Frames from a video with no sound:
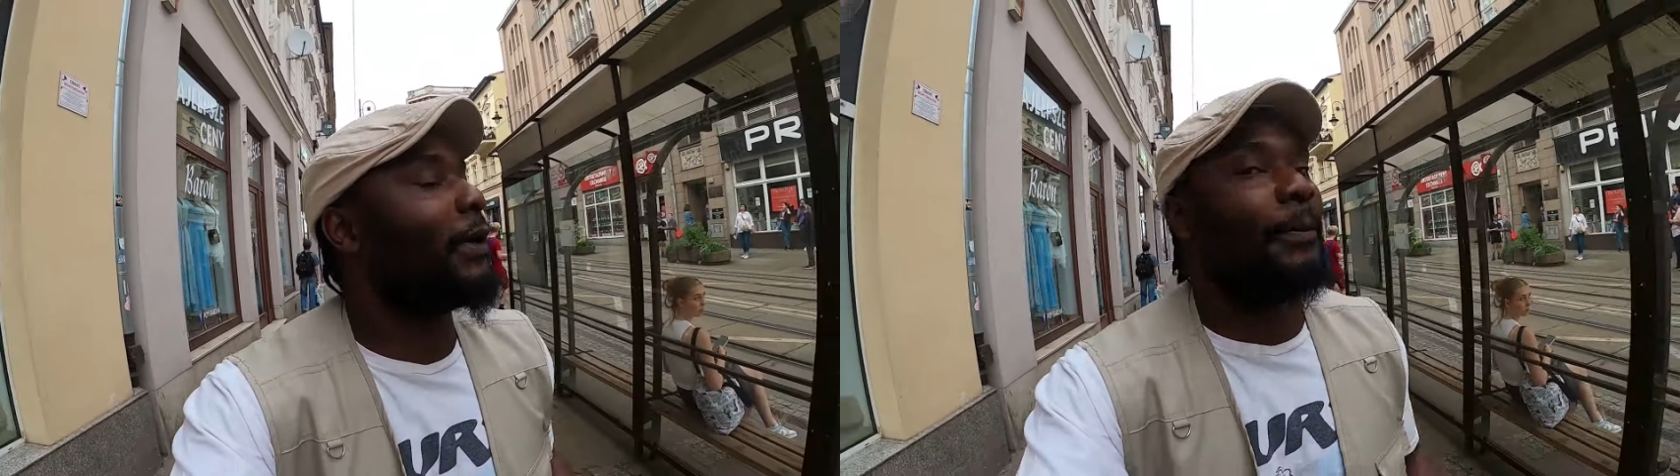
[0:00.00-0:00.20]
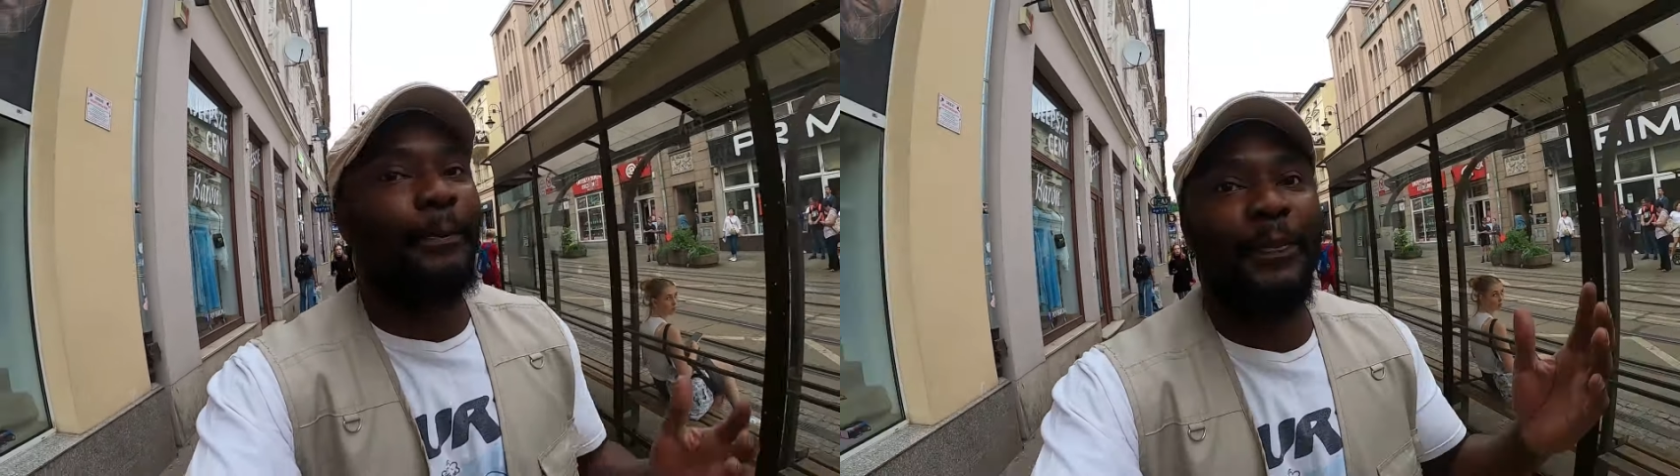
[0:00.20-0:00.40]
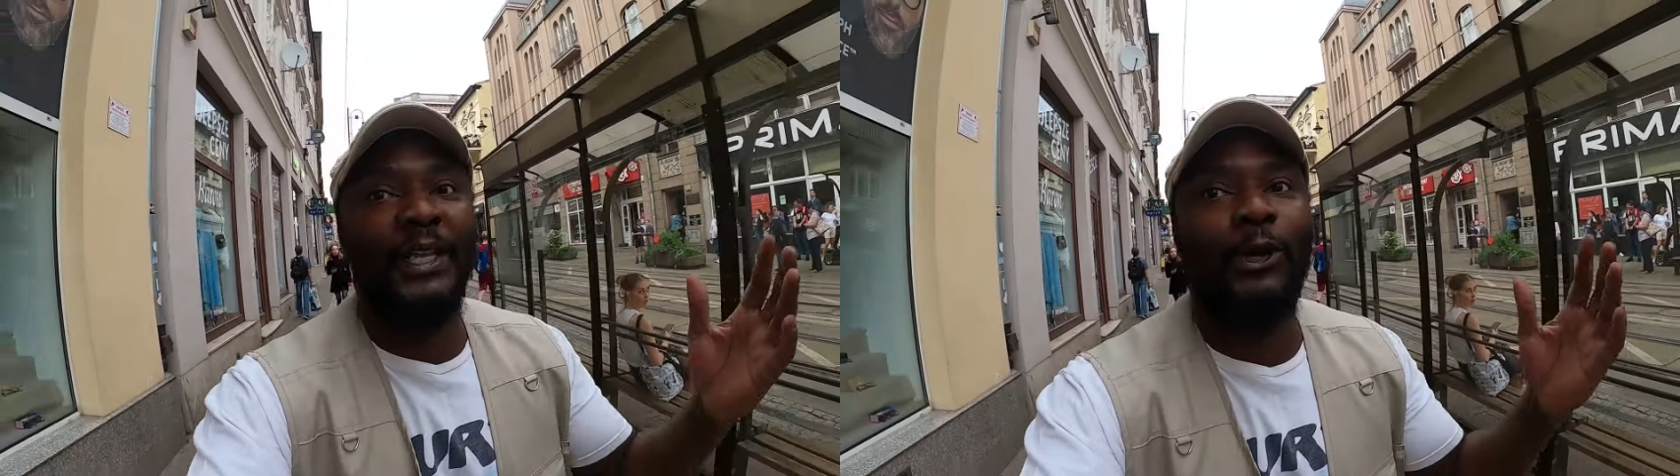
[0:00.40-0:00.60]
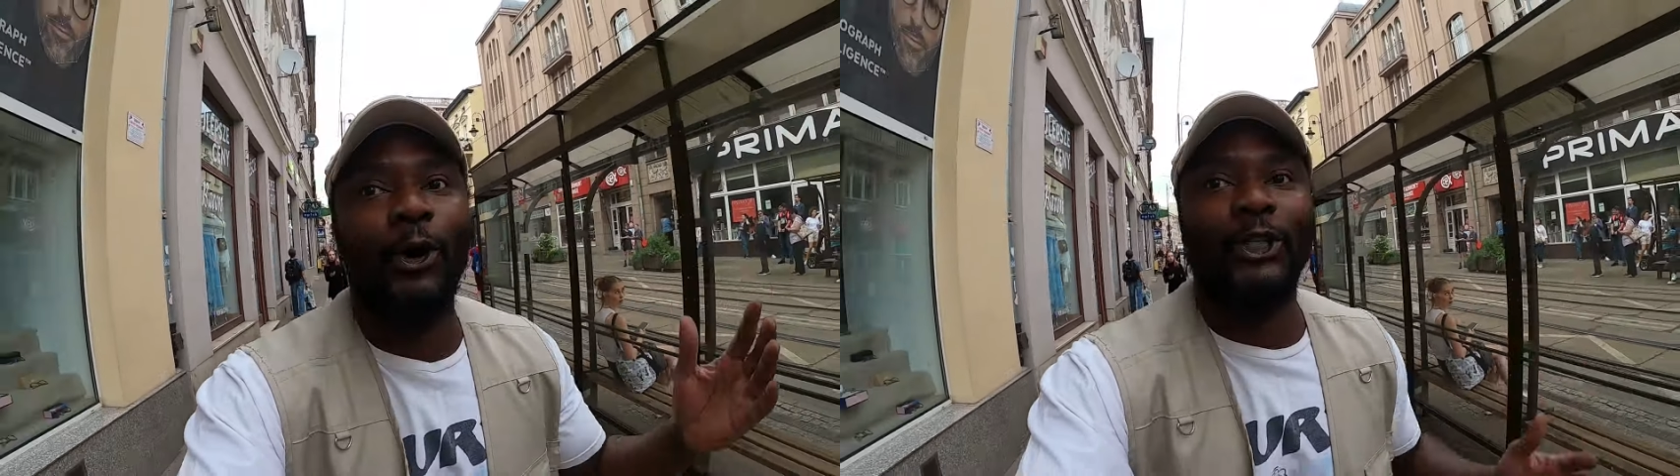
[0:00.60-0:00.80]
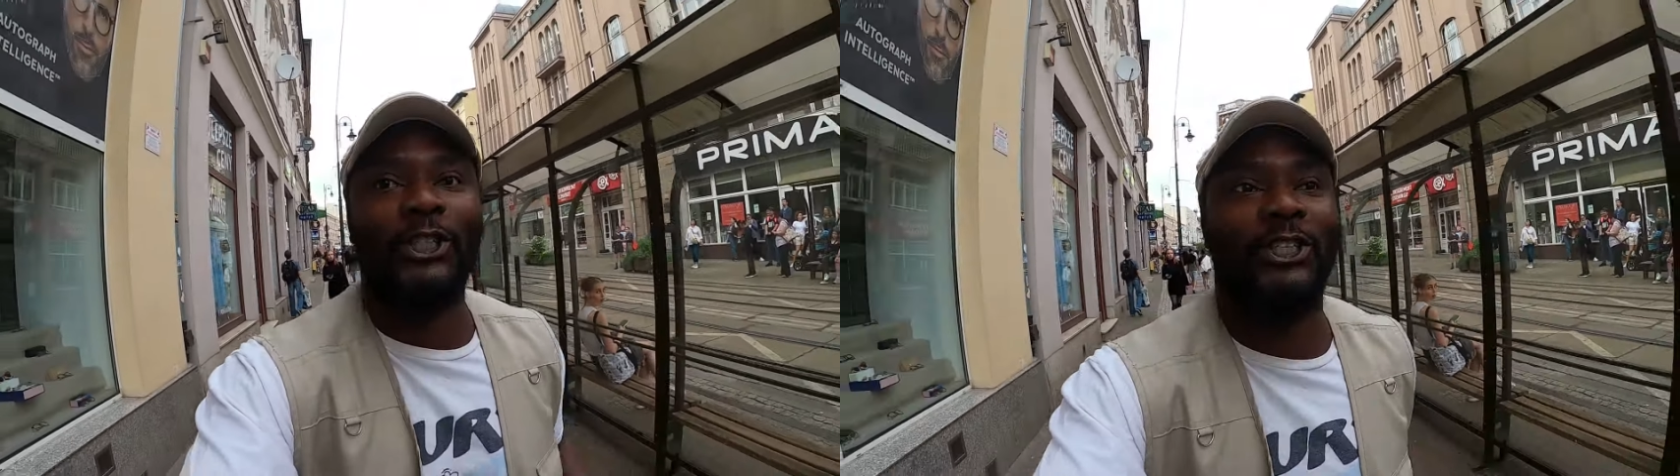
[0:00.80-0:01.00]
now in
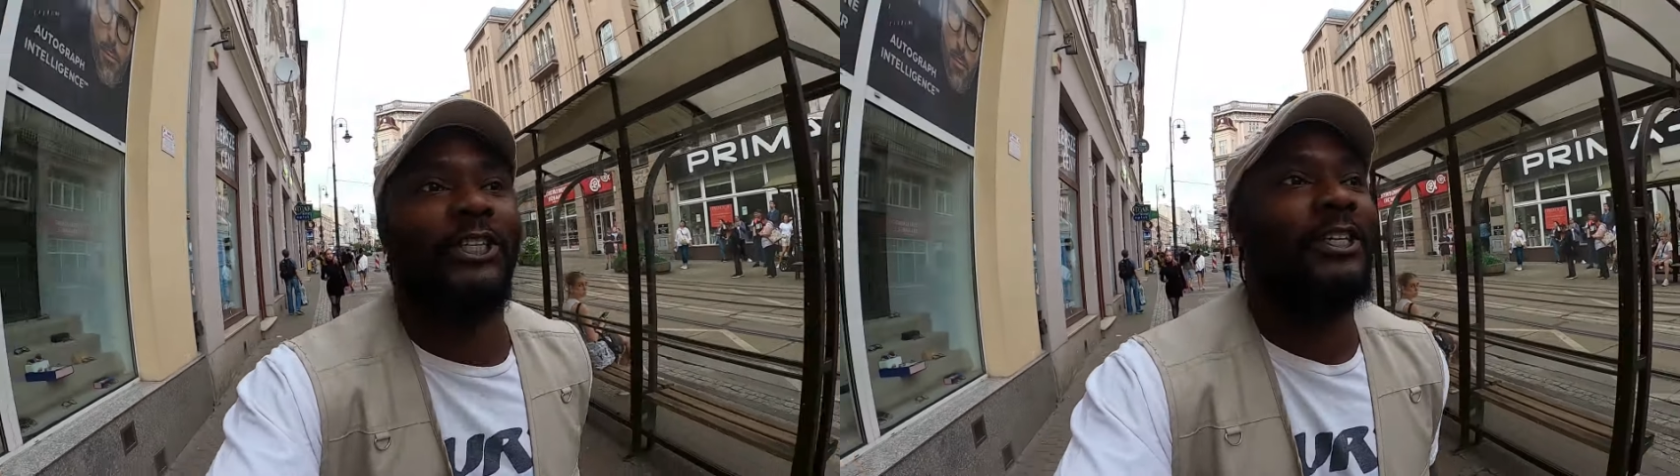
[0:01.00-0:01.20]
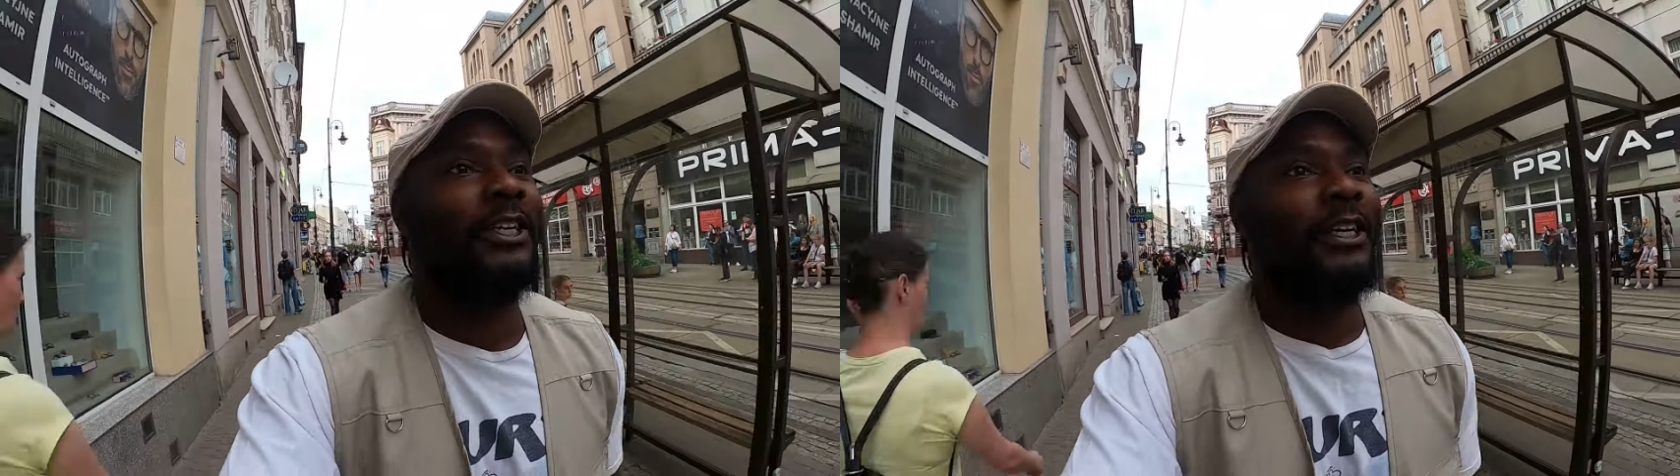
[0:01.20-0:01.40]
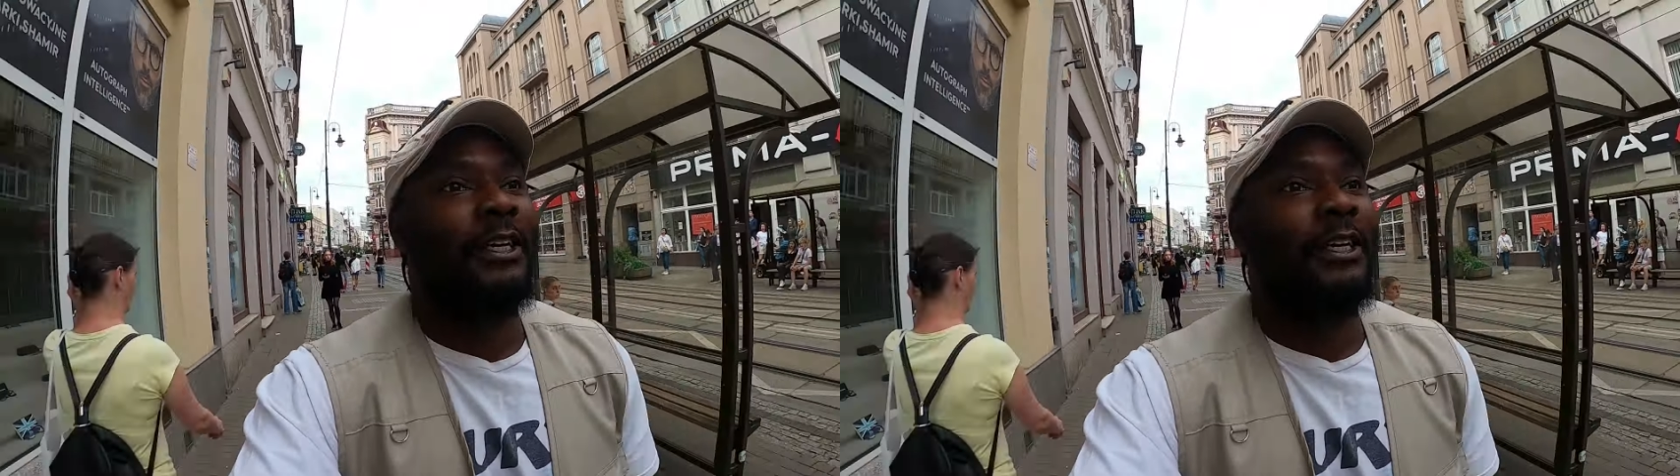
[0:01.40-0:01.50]
Bydgoszcz.